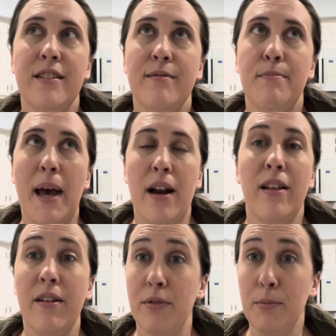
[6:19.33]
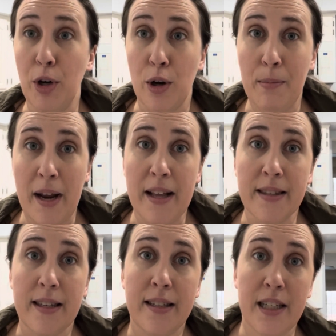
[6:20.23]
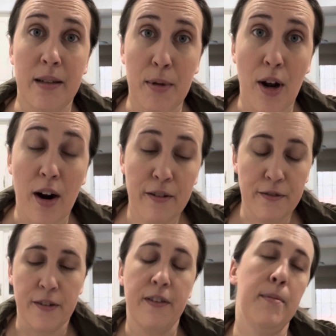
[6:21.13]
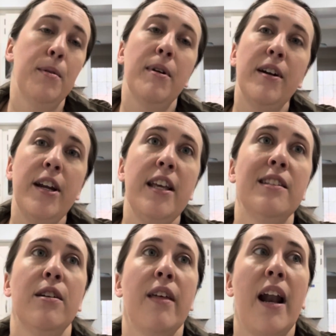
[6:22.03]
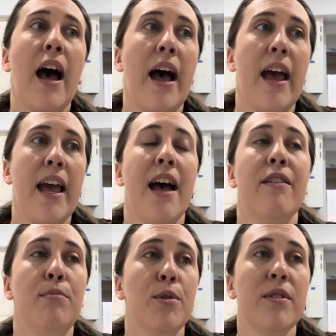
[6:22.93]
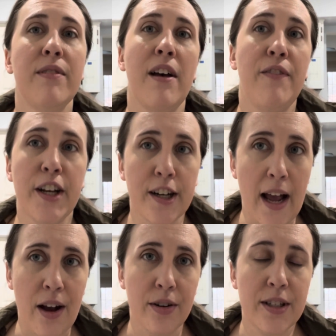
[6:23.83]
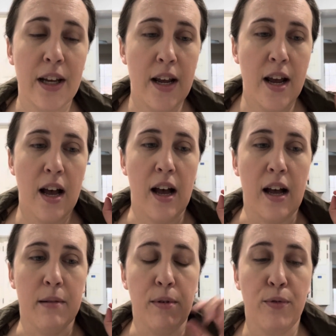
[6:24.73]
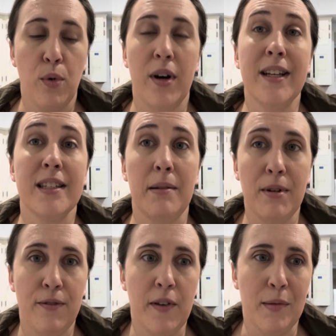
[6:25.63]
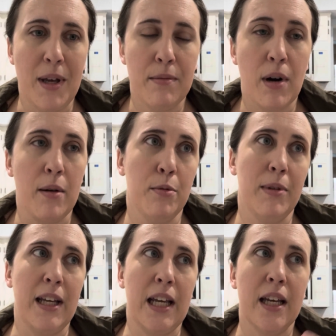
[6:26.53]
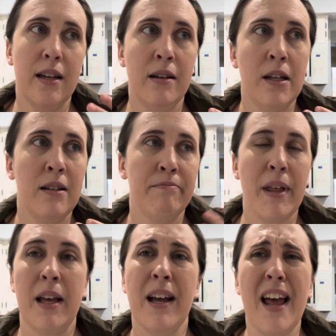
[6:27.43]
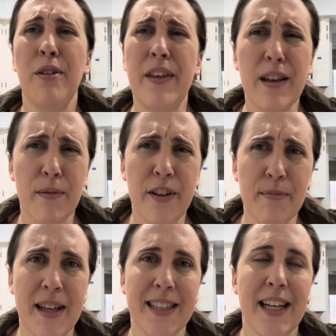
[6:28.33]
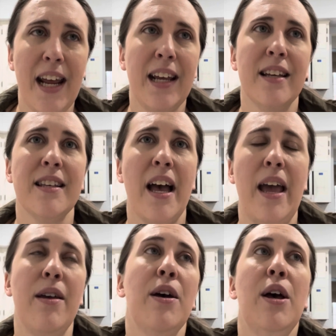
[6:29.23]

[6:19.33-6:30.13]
Battle of the Girl Bands TBR for February, so that I have most of that figured out before it's time to film it. Probably, I don't think I'll film that today, because I